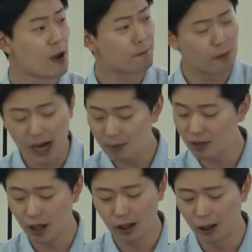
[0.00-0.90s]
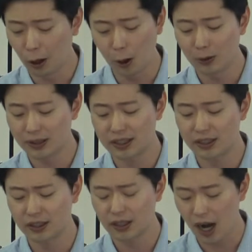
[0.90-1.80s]
From the Lord
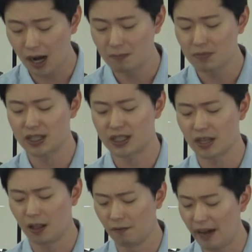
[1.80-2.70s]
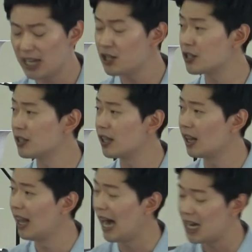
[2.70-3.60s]
comes salvation, the
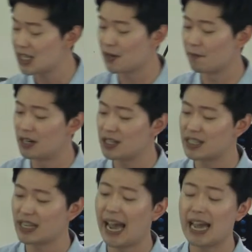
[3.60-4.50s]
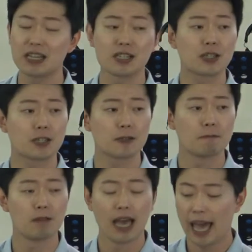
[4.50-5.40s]
last verse
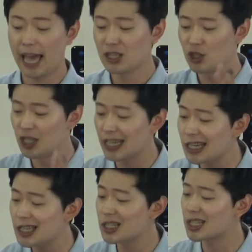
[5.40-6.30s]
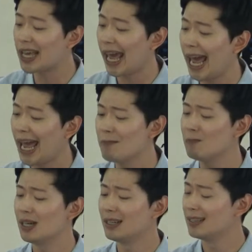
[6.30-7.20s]
says. And Jesus
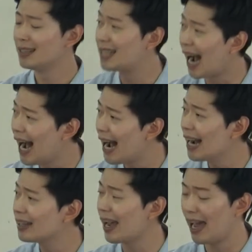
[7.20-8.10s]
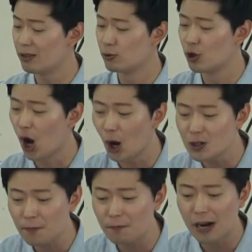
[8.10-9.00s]
came, died, and
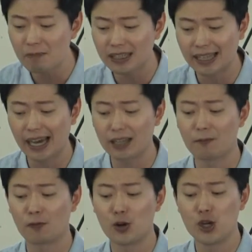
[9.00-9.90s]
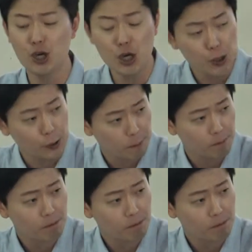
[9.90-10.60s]
rose from the dead for you